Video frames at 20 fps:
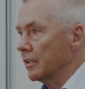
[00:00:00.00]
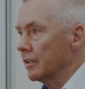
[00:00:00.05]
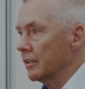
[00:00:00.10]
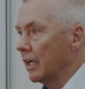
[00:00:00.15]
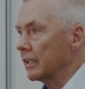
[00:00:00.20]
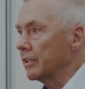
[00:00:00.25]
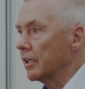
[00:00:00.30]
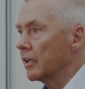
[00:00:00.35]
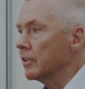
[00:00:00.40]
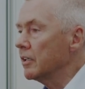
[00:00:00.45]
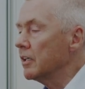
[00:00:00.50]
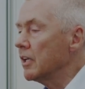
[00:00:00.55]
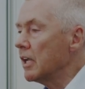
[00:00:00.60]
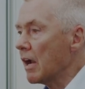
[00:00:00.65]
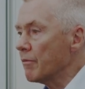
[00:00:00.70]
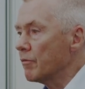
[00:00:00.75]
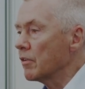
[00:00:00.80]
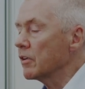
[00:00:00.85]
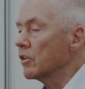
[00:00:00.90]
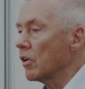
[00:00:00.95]
And they're
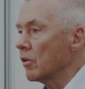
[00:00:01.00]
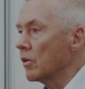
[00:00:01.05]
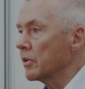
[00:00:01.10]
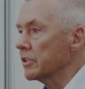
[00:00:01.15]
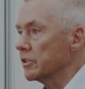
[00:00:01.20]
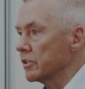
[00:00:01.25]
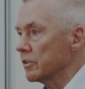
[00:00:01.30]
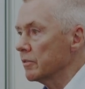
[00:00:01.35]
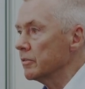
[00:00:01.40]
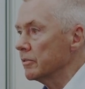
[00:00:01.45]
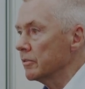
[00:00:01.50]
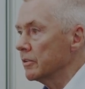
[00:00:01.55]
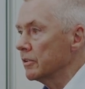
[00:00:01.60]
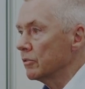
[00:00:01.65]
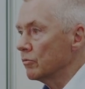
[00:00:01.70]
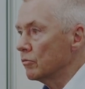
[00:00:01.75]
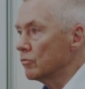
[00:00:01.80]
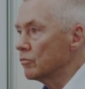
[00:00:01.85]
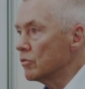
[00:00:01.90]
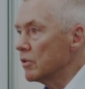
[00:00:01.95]
never going to
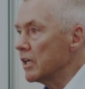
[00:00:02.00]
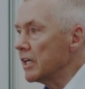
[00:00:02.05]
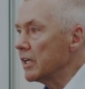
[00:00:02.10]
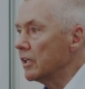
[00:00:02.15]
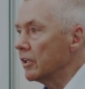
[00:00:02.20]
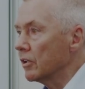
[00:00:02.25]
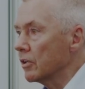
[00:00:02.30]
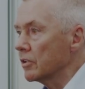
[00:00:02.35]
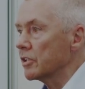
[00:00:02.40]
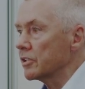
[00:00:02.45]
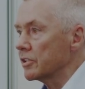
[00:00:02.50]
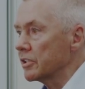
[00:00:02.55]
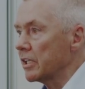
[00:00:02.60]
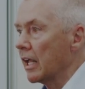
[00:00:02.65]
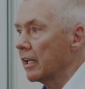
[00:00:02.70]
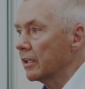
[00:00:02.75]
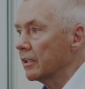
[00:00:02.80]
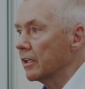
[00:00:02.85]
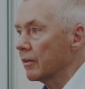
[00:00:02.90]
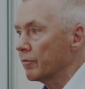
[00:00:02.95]
really
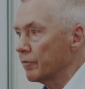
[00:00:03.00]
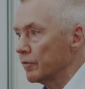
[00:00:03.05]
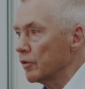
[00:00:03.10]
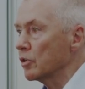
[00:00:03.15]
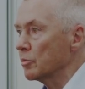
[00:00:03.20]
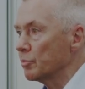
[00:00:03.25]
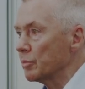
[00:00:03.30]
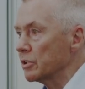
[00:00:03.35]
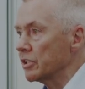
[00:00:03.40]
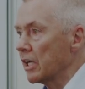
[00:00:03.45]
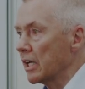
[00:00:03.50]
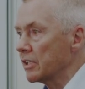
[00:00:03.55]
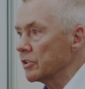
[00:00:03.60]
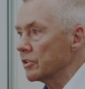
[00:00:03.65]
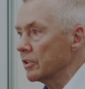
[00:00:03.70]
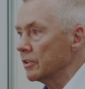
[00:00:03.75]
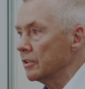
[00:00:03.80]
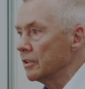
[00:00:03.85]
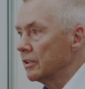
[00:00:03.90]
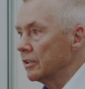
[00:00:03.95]
understand their full
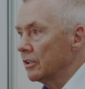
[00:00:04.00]
potential